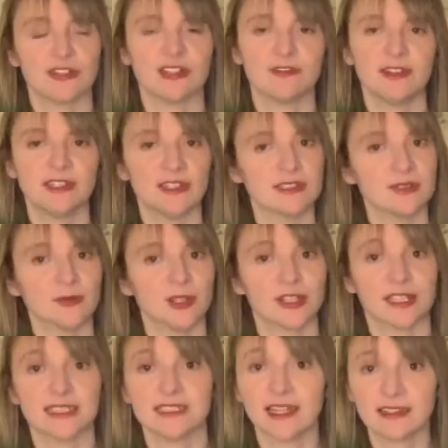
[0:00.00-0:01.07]
And if it doesn't work,
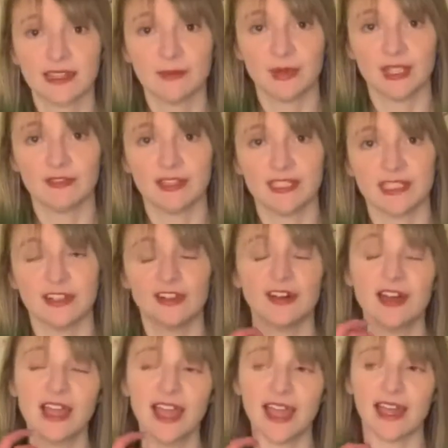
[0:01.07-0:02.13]
it's not that big of a
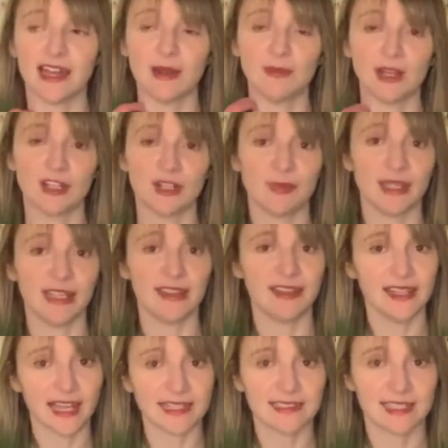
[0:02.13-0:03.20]
deal. And I'm not going to be
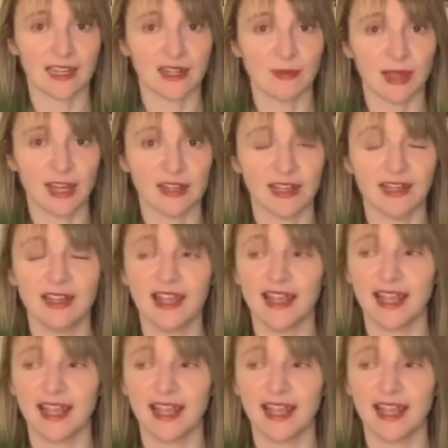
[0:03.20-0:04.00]
that sad about it.